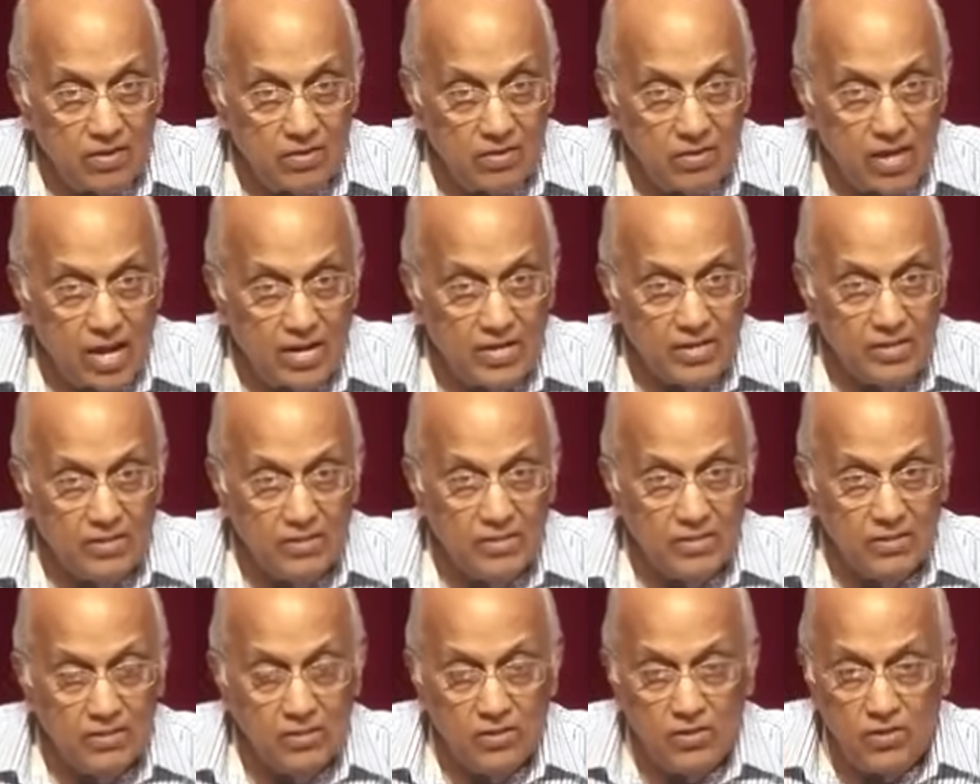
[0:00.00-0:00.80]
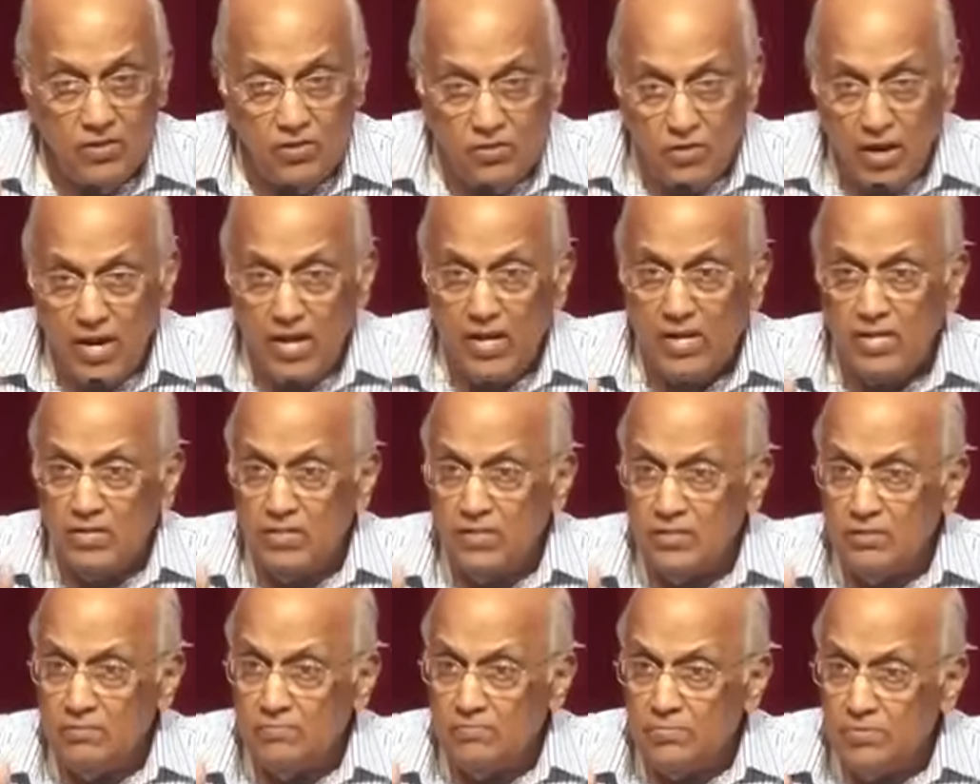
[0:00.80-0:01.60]
That is the
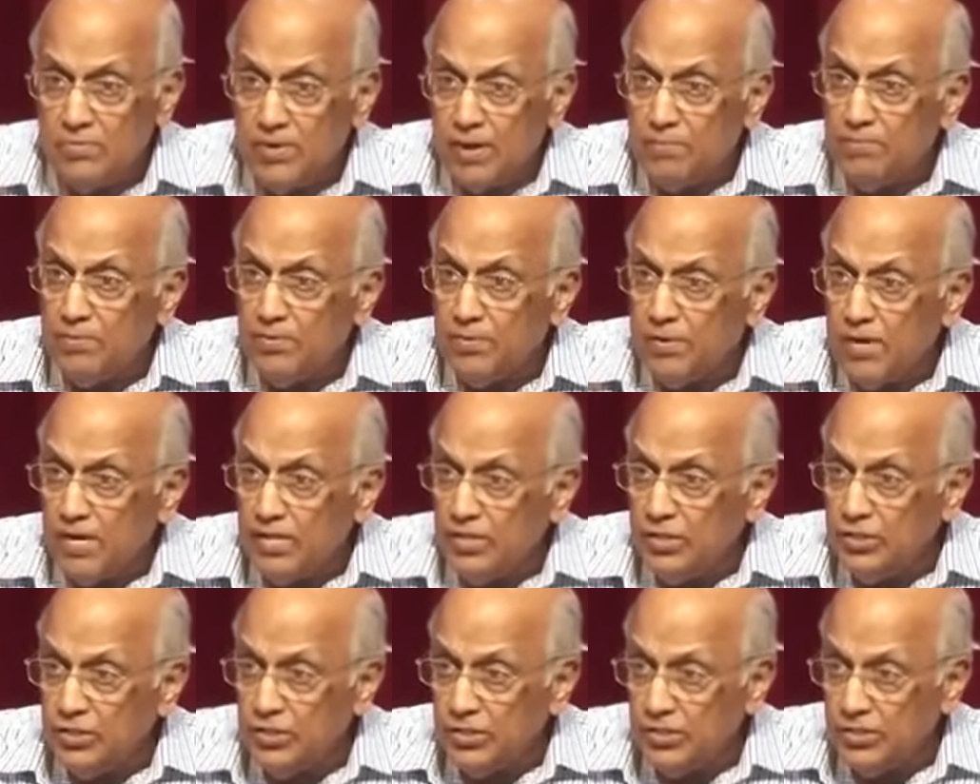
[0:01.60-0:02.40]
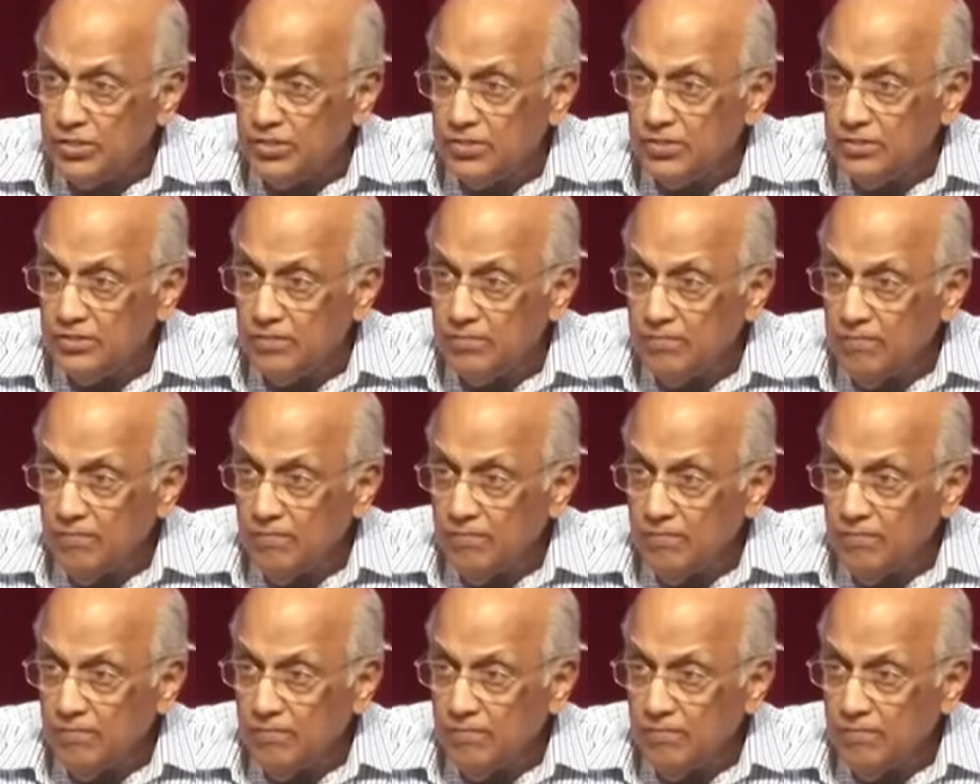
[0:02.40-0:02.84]
greatest preparation